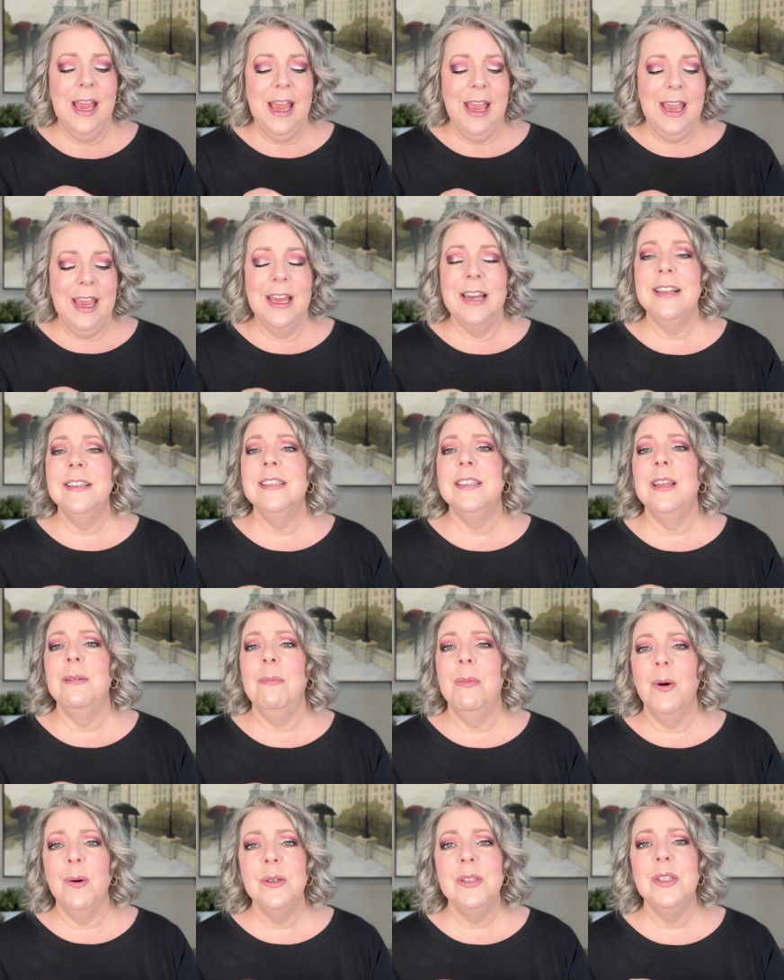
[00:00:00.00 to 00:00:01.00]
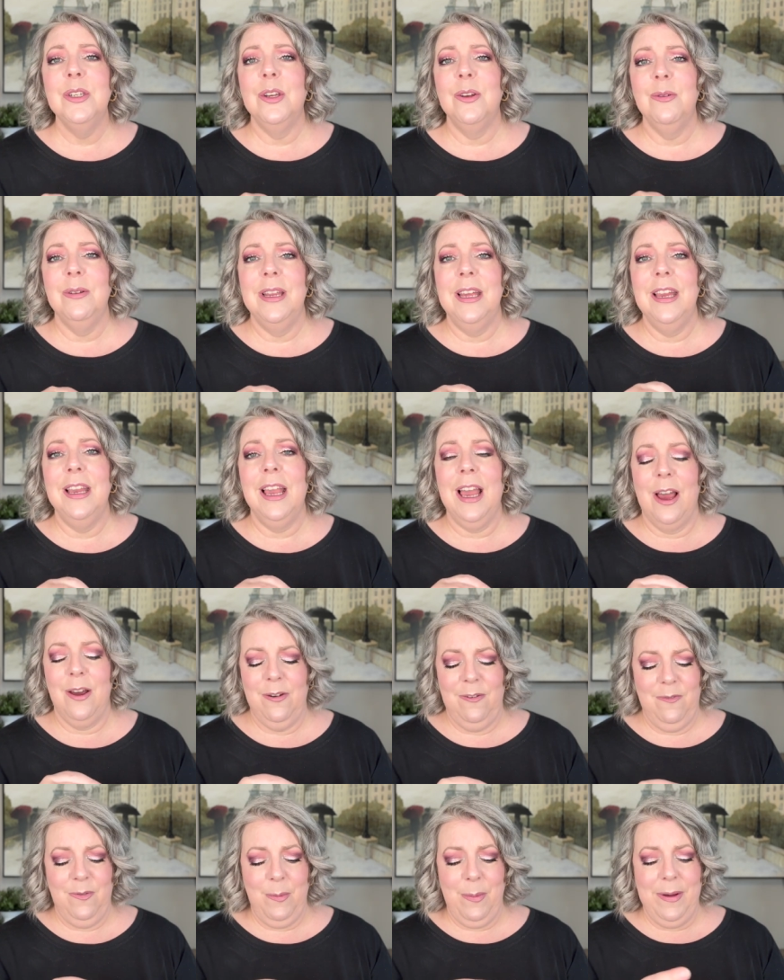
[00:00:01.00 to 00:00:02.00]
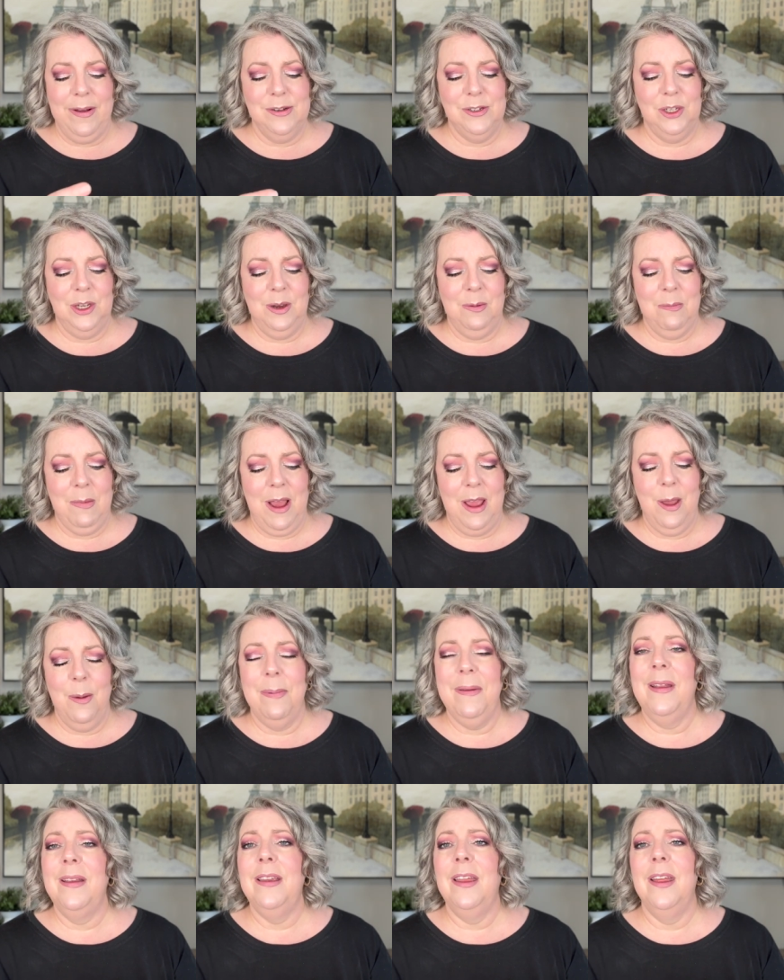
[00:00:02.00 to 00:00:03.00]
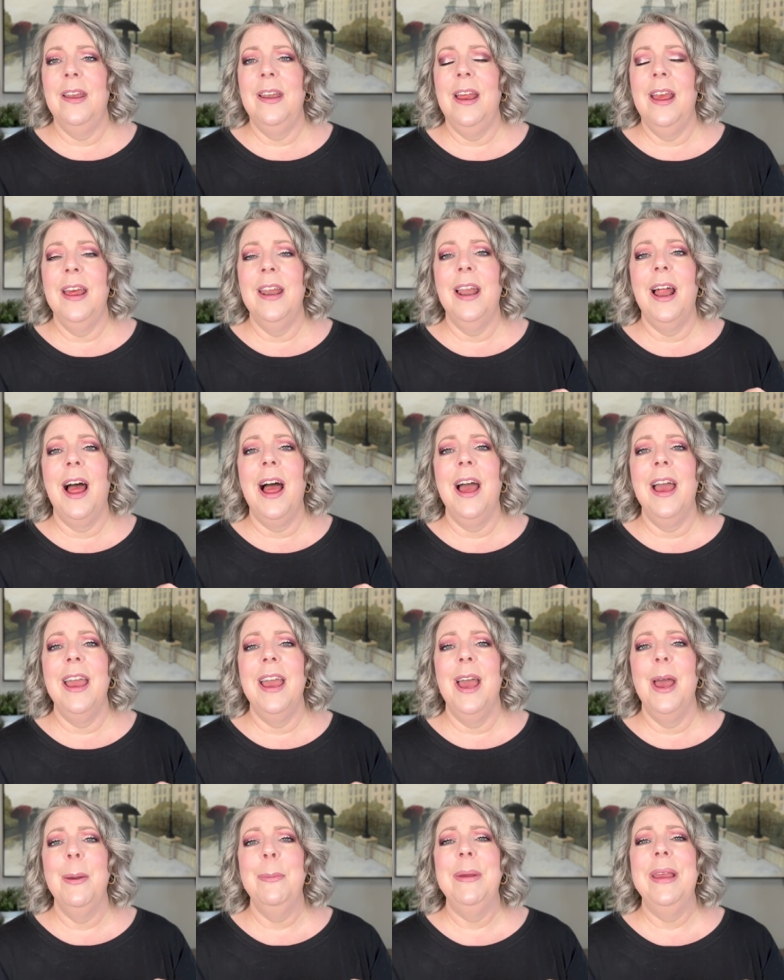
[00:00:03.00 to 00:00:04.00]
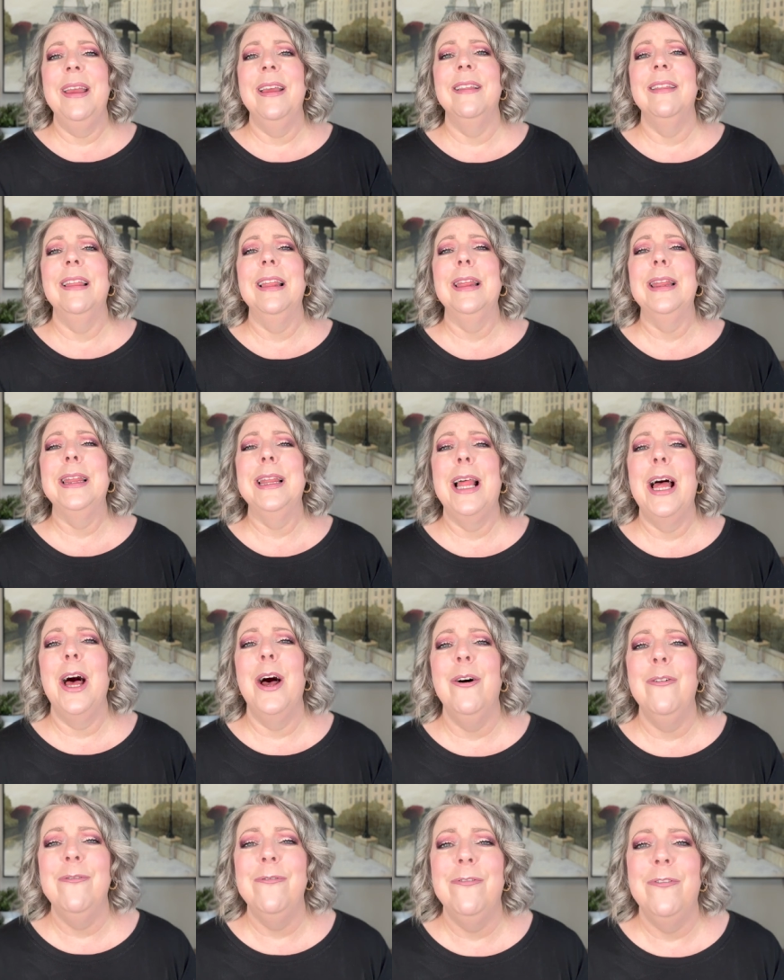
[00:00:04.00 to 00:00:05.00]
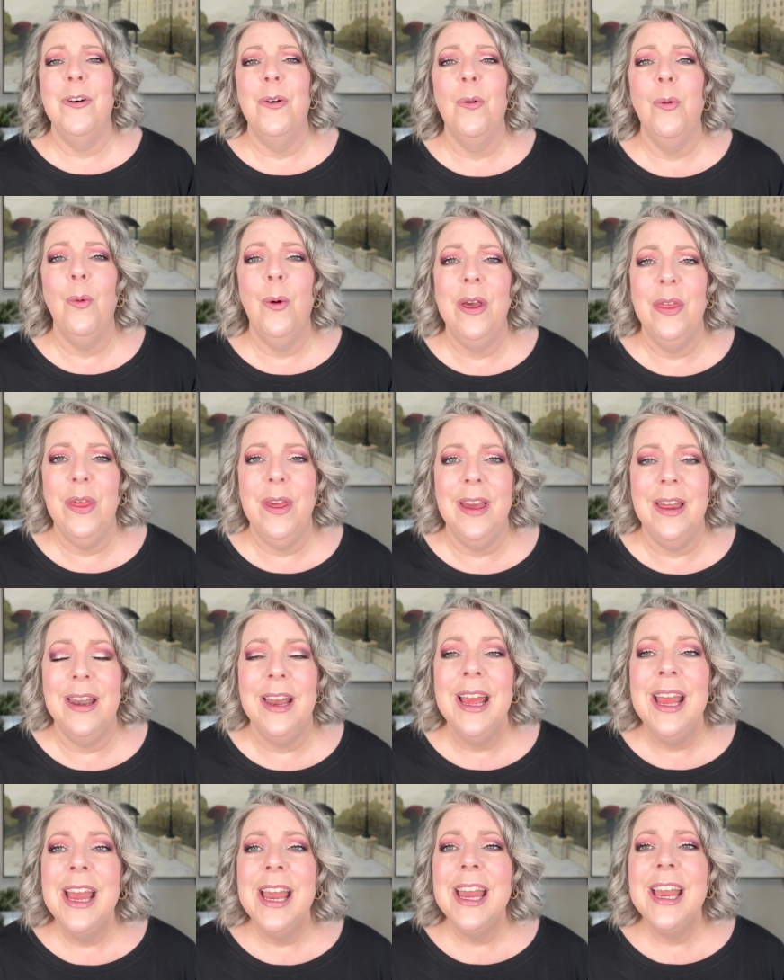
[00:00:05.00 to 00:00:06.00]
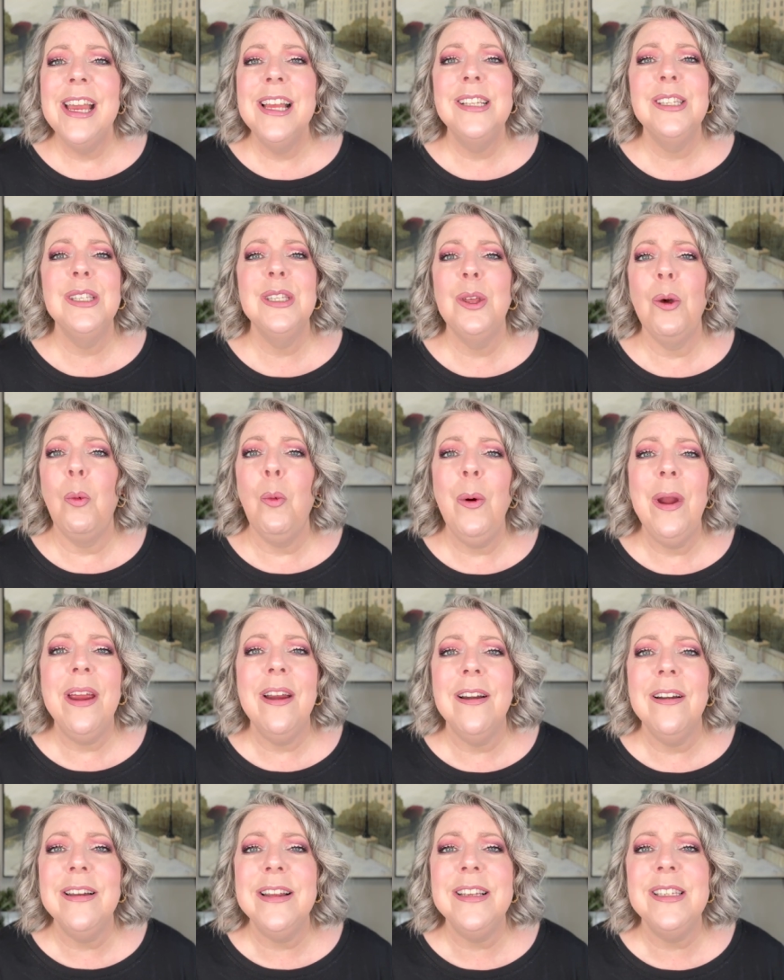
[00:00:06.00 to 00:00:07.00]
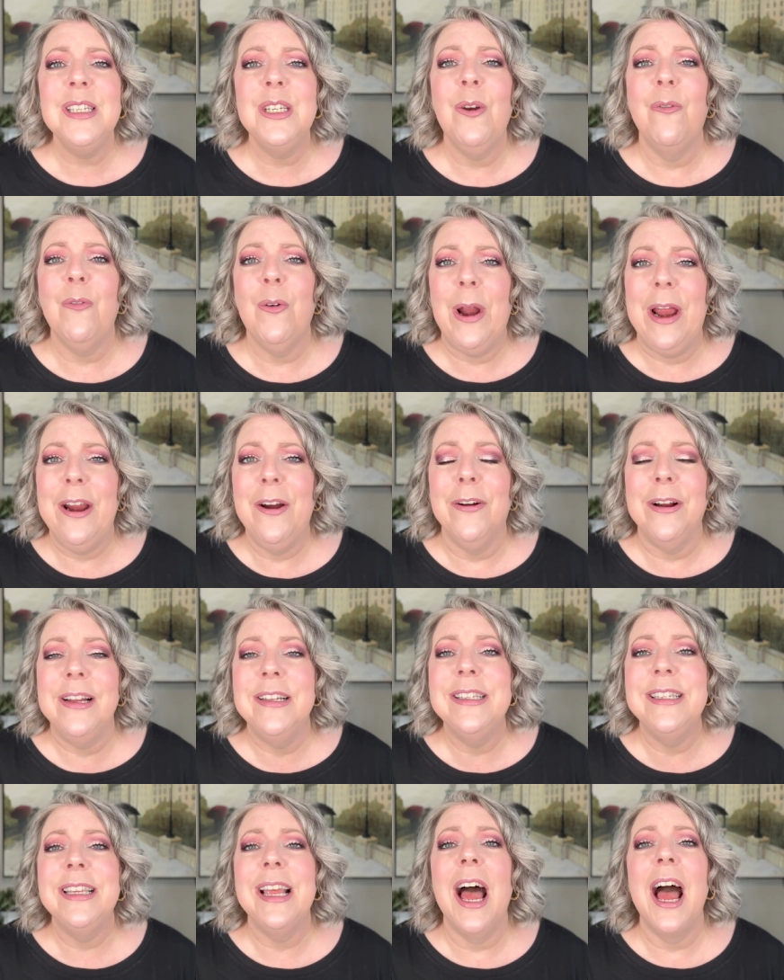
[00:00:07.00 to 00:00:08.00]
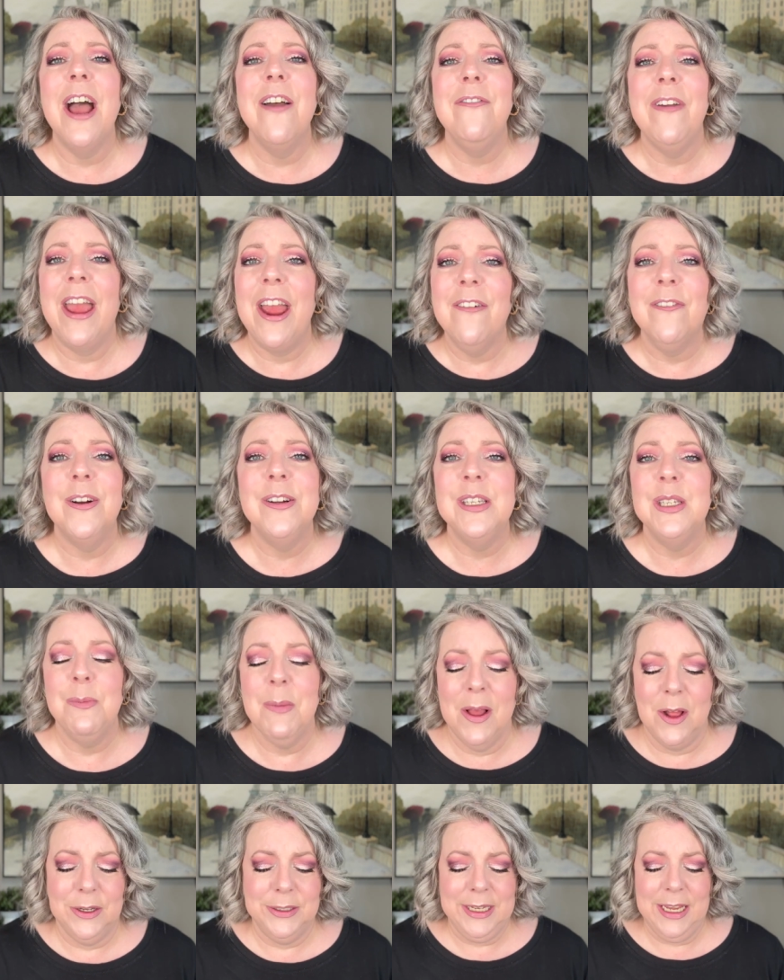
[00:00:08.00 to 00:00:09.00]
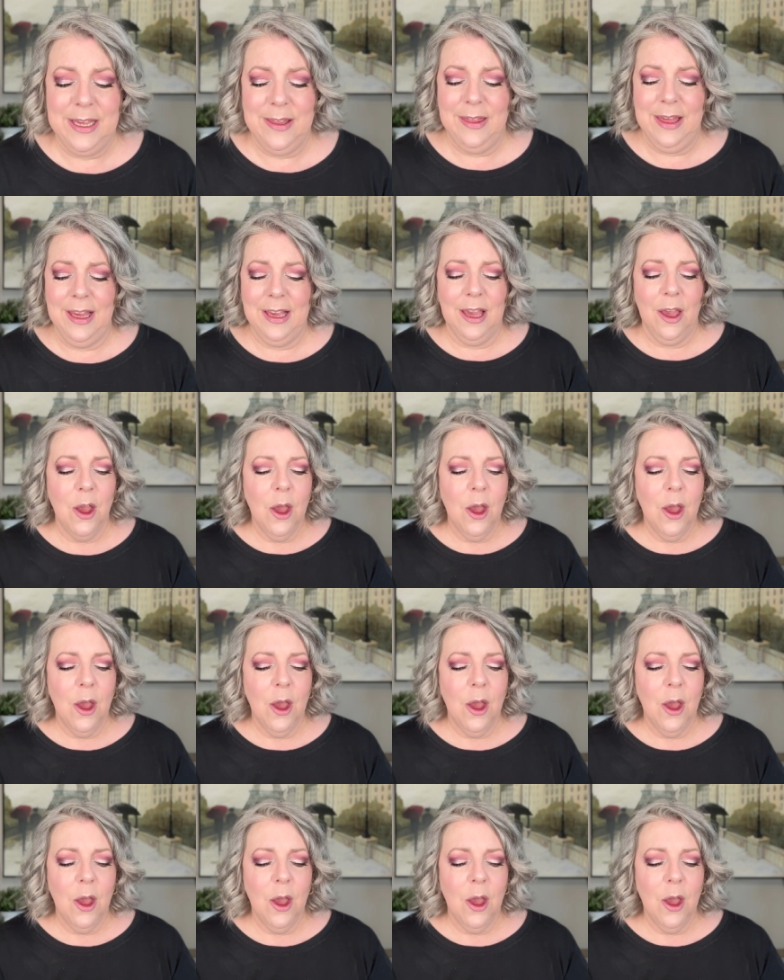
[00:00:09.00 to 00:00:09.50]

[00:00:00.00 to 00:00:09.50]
it is the most unique out of the bunch, in my opinion, and I am in love with it. It's the weirdest fragrance I've ever smelt, I think.